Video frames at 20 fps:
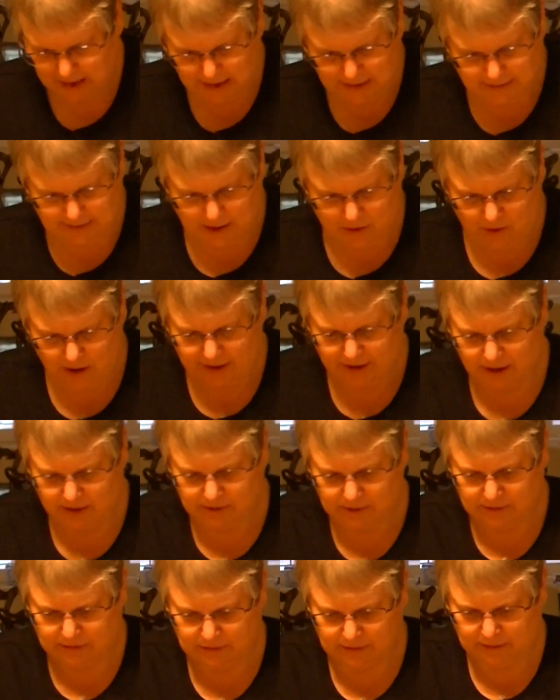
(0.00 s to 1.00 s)
Now I got
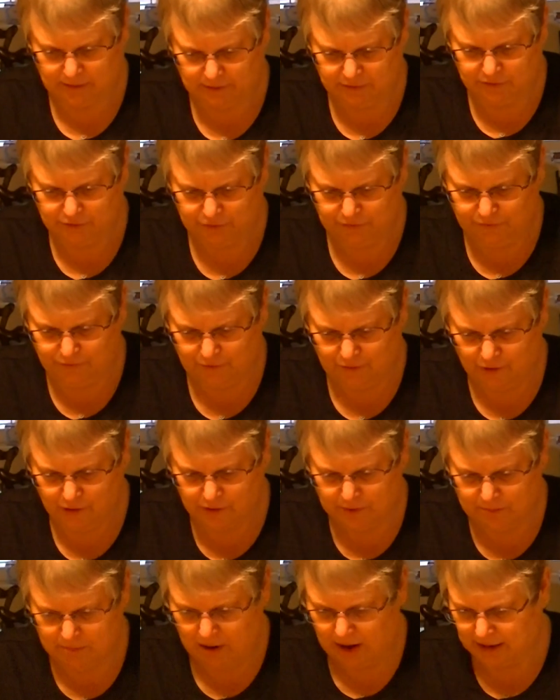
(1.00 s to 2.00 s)
it a little too far
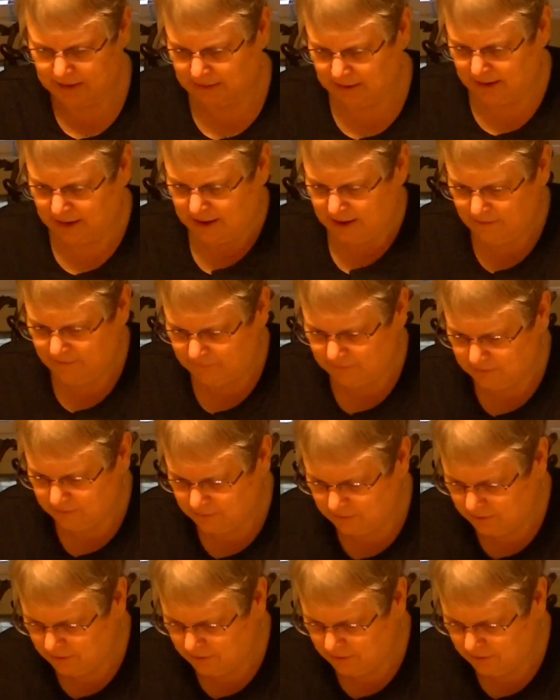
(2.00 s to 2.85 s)
to my left.